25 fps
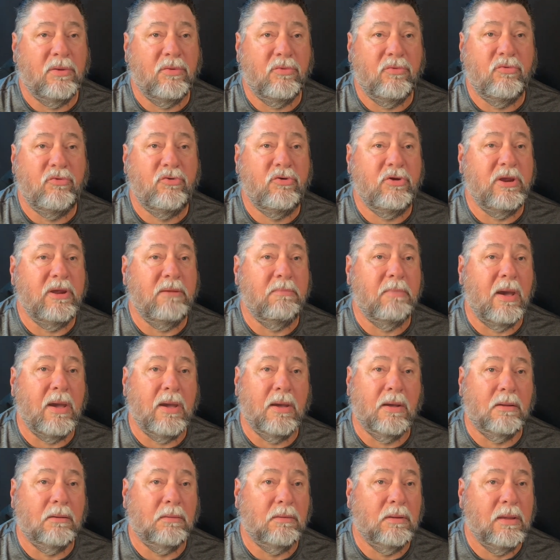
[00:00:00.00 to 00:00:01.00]

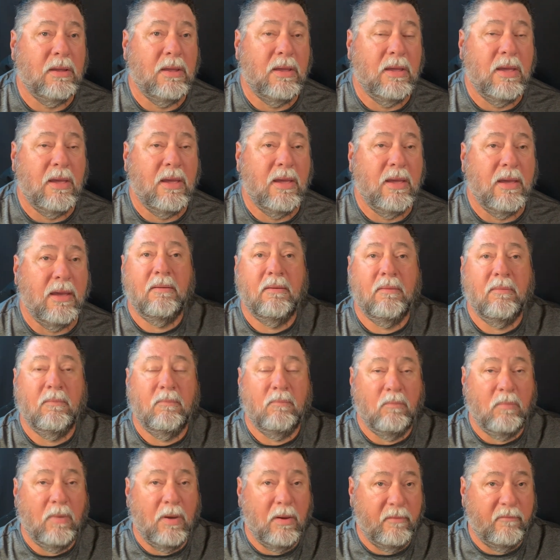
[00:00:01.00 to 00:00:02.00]
Gmail. And
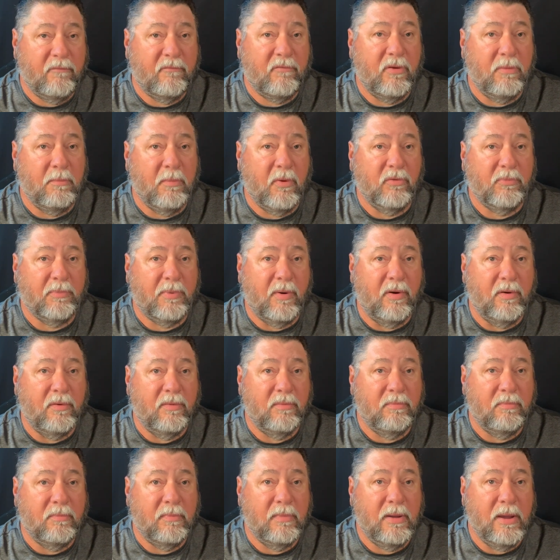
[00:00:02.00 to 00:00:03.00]
for the most part,
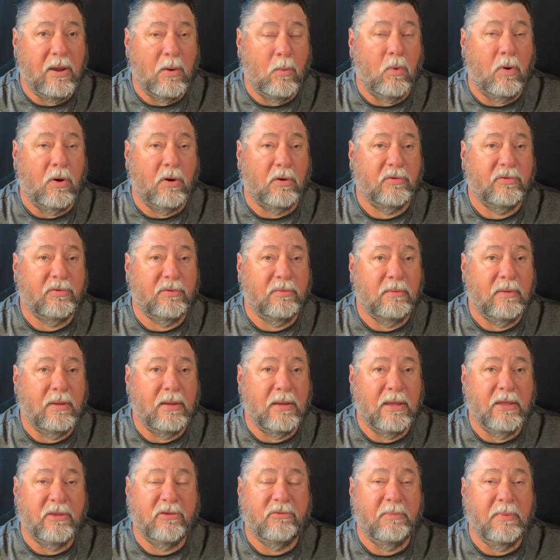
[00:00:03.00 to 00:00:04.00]
it works.
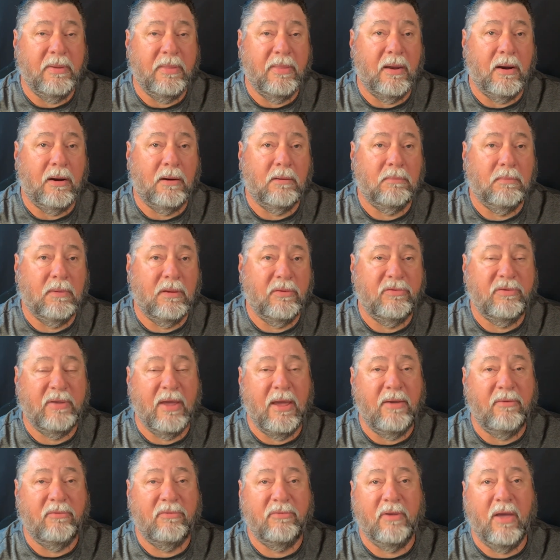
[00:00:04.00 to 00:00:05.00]
It gets me there. It
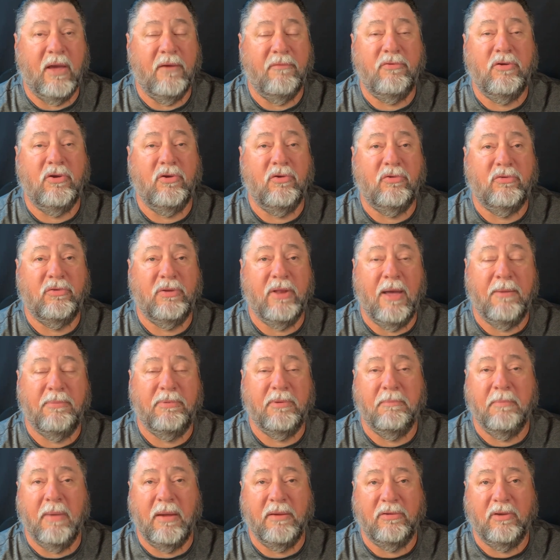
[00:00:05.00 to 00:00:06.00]
saves a few
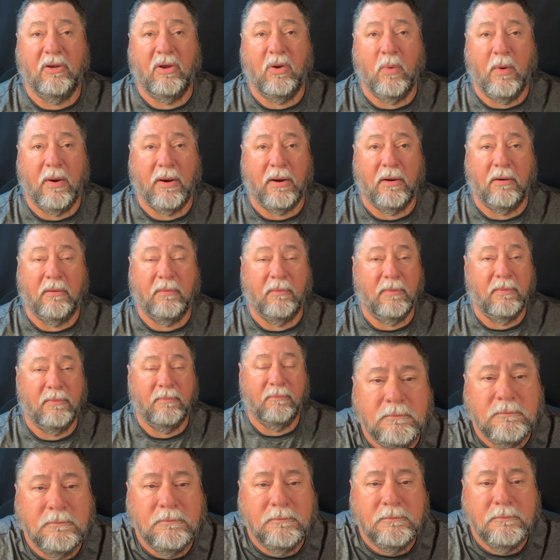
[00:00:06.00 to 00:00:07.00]
steps. It makes it quicker.
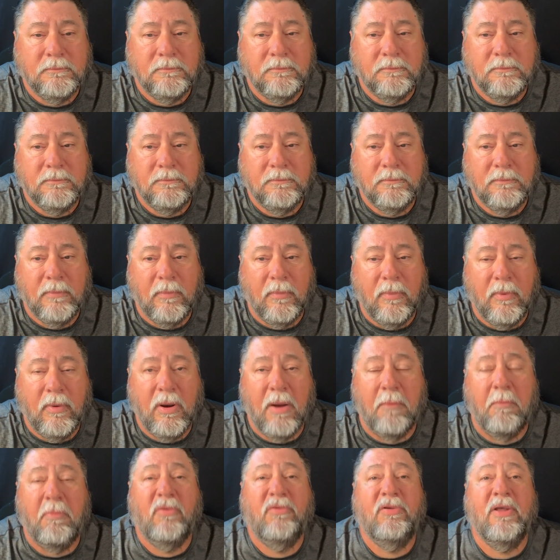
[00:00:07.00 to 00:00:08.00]

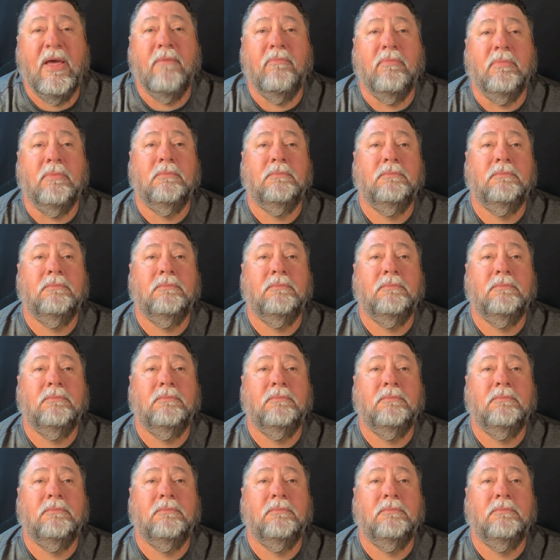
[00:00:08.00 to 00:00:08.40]
Number seven.